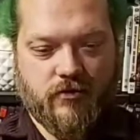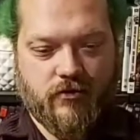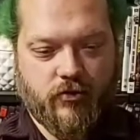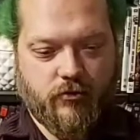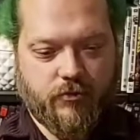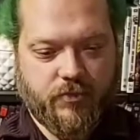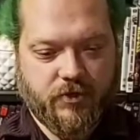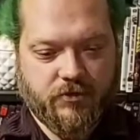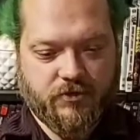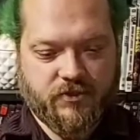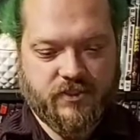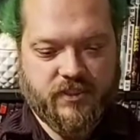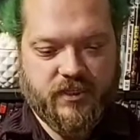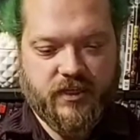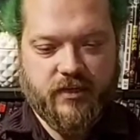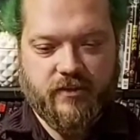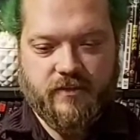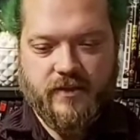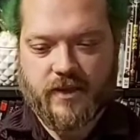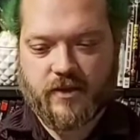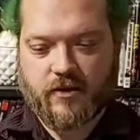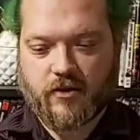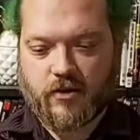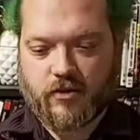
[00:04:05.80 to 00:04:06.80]
Hope you're
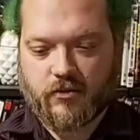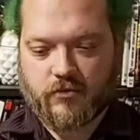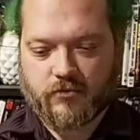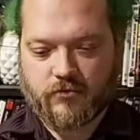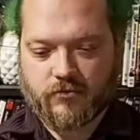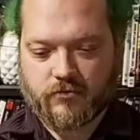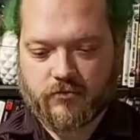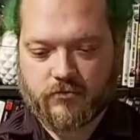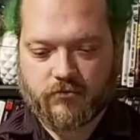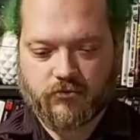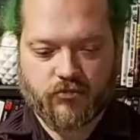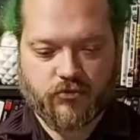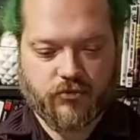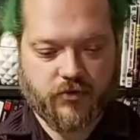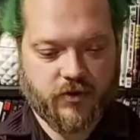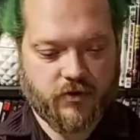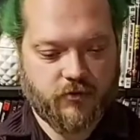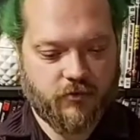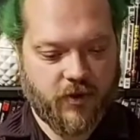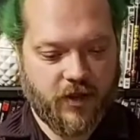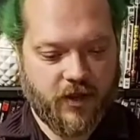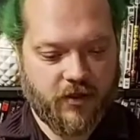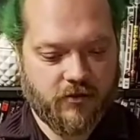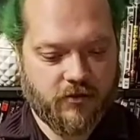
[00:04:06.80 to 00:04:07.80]
seeing that all
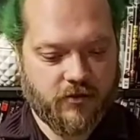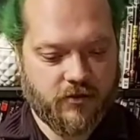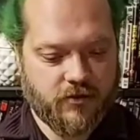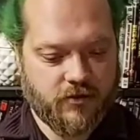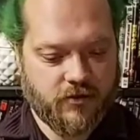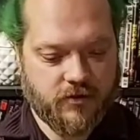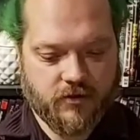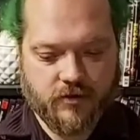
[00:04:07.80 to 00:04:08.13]
pretty well.